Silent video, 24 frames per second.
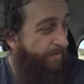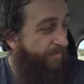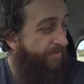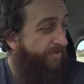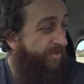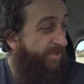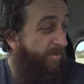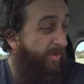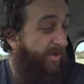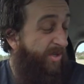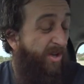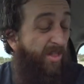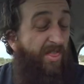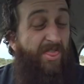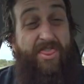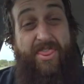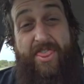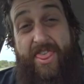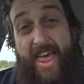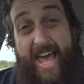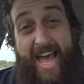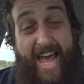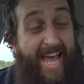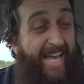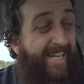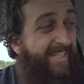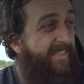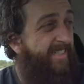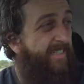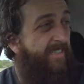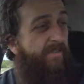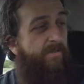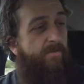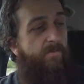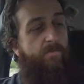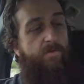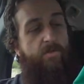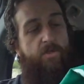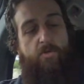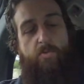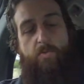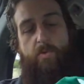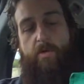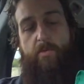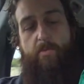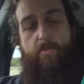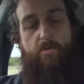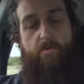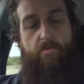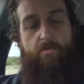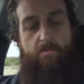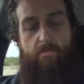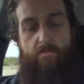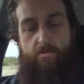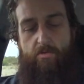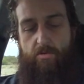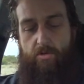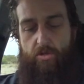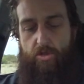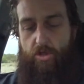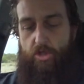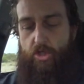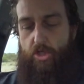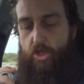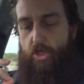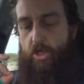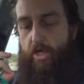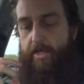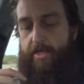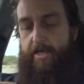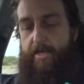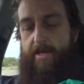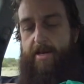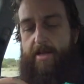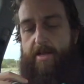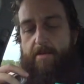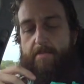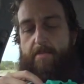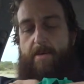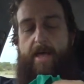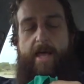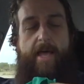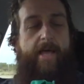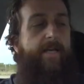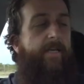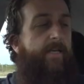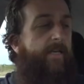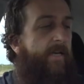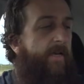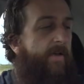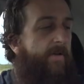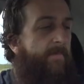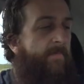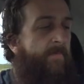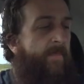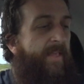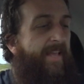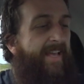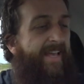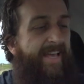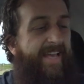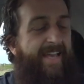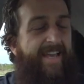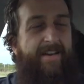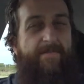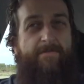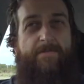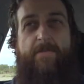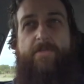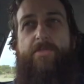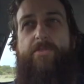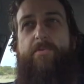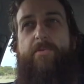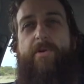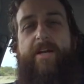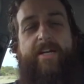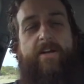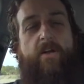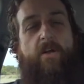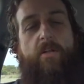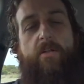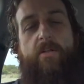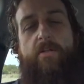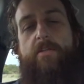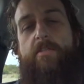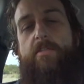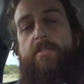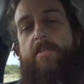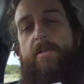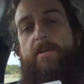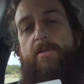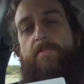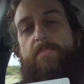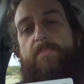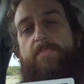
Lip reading: So we got that, which we will chuck in our bag. And for $3,